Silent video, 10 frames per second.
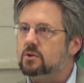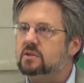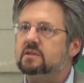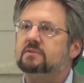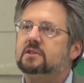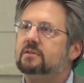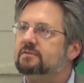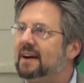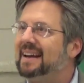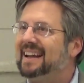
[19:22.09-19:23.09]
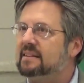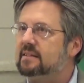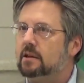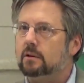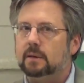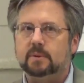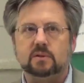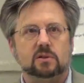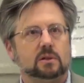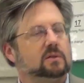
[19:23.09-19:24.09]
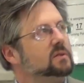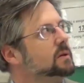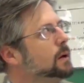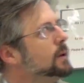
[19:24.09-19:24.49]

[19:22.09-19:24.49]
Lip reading: used to finance security positions.